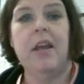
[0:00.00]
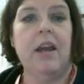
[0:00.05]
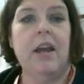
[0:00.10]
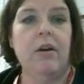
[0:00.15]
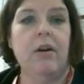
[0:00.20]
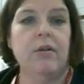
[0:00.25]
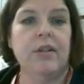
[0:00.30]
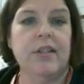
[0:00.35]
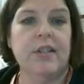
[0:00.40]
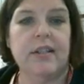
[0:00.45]
or
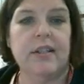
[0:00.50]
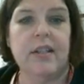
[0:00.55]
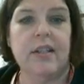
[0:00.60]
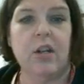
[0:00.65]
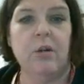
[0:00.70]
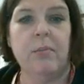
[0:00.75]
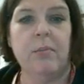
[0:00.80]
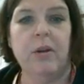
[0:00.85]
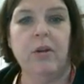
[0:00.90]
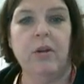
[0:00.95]
600
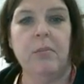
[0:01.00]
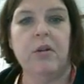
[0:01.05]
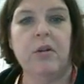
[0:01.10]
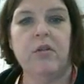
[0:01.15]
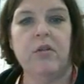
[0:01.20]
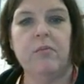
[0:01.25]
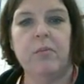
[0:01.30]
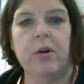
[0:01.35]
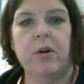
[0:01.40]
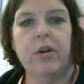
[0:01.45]
millimeters of
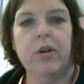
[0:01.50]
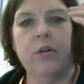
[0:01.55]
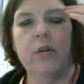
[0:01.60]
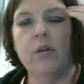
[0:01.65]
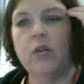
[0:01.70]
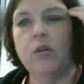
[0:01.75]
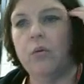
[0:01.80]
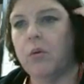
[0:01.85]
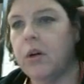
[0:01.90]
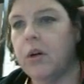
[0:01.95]
mercury or
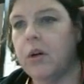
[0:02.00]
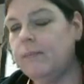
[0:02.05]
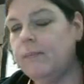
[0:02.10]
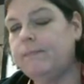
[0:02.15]
torr,